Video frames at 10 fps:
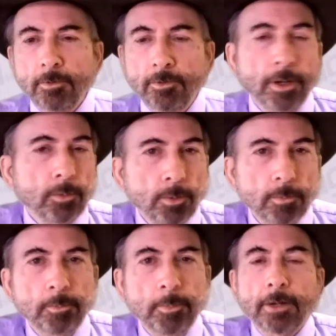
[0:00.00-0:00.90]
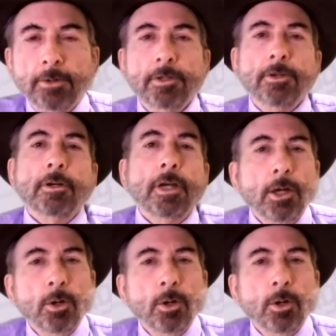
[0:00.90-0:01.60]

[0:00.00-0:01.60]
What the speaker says: general matter here.